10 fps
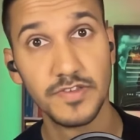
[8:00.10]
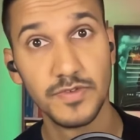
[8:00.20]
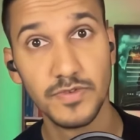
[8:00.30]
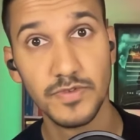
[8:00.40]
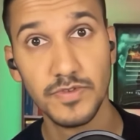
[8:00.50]

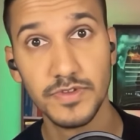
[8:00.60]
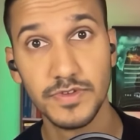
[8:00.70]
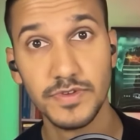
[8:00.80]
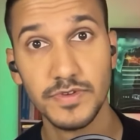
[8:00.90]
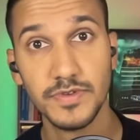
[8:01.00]
tool
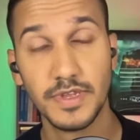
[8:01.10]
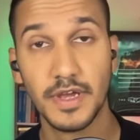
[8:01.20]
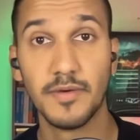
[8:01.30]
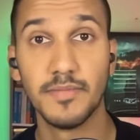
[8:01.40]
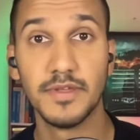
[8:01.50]
to
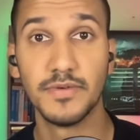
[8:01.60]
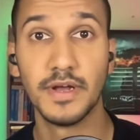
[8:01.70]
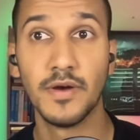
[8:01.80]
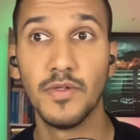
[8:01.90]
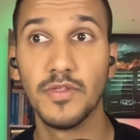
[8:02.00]
help mental
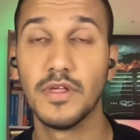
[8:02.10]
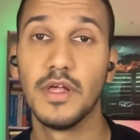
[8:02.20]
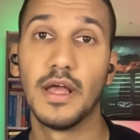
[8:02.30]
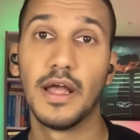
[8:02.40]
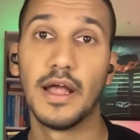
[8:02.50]
health,
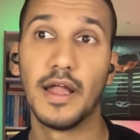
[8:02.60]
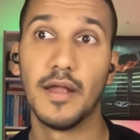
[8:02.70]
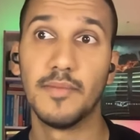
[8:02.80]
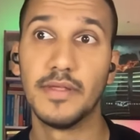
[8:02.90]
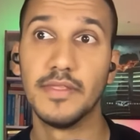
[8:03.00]

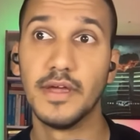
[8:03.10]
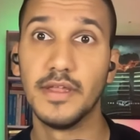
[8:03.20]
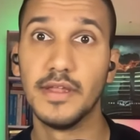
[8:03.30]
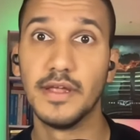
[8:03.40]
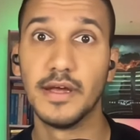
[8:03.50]
and
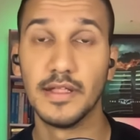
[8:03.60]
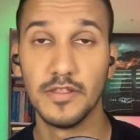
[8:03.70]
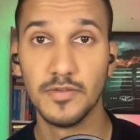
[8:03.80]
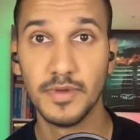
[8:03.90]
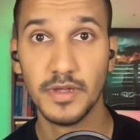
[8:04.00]
then a
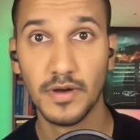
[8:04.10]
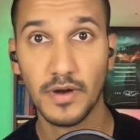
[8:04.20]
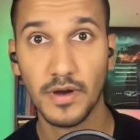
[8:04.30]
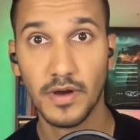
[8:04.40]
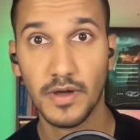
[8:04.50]
little bit
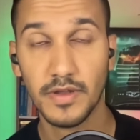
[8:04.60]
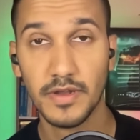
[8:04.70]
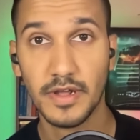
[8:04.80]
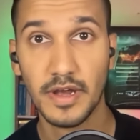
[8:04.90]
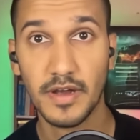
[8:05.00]

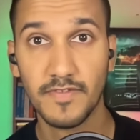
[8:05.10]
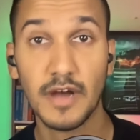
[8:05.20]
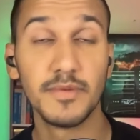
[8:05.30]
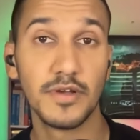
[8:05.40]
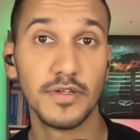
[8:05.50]
on
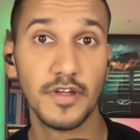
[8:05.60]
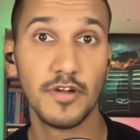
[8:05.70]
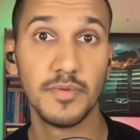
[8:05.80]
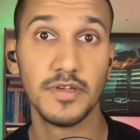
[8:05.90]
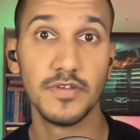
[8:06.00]

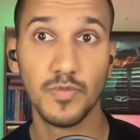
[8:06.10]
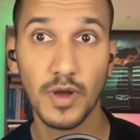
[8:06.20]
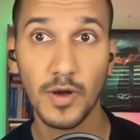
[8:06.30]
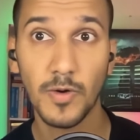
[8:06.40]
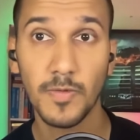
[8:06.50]
pharmacotherapy as
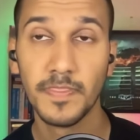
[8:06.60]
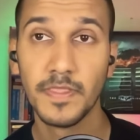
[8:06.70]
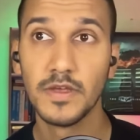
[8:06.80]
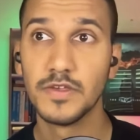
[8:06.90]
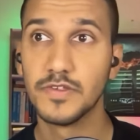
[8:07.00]
well.
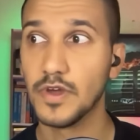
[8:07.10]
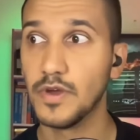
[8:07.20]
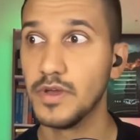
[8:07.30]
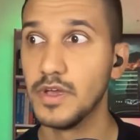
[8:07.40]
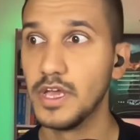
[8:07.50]

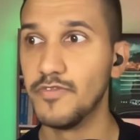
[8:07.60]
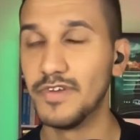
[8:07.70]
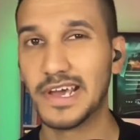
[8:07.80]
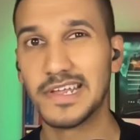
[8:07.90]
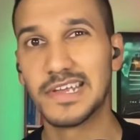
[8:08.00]
So if we
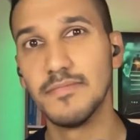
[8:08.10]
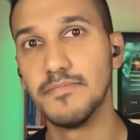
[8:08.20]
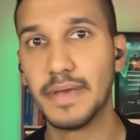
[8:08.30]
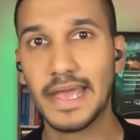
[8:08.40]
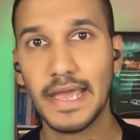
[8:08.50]
kind of
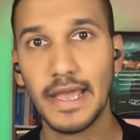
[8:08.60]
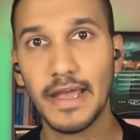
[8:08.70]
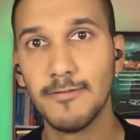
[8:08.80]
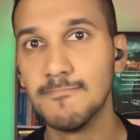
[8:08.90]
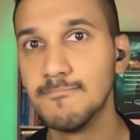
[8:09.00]

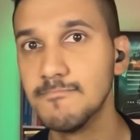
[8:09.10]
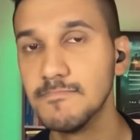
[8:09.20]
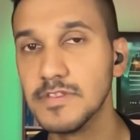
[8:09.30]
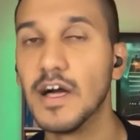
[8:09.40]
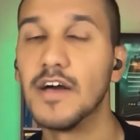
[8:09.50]
compare
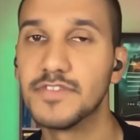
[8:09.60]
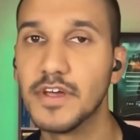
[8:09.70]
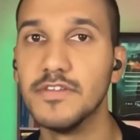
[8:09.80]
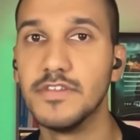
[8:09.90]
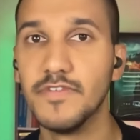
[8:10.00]

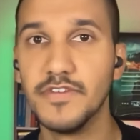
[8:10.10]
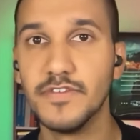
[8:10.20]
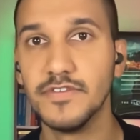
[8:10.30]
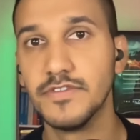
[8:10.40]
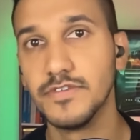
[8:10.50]
lifestyle
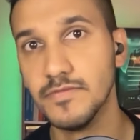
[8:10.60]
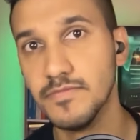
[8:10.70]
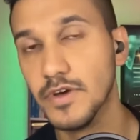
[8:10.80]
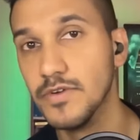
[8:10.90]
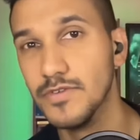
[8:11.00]
interventions to
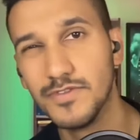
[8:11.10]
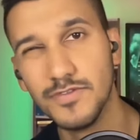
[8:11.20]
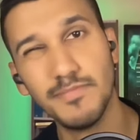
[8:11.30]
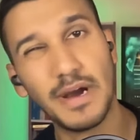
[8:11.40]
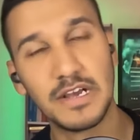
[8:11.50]
those
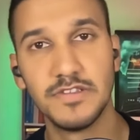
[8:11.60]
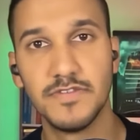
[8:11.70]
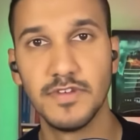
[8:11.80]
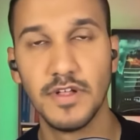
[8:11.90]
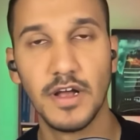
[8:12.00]
two buckets,
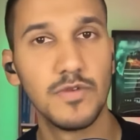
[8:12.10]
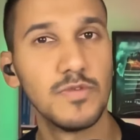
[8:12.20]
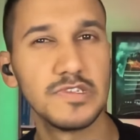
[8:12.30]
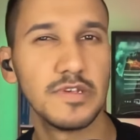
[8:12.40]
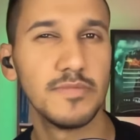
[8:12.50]
if you like,
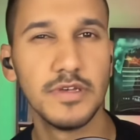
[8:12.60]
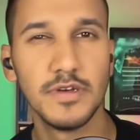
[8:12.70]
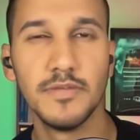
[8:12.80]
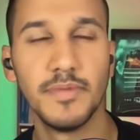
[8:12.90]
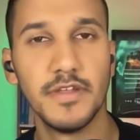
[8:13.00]
what are some of
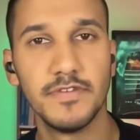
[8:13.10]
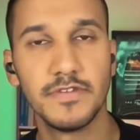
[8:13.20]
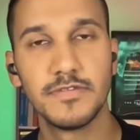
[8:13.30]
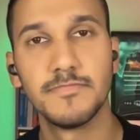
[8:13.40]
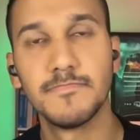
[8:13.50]
the
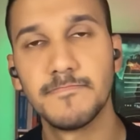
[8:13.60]
benefits?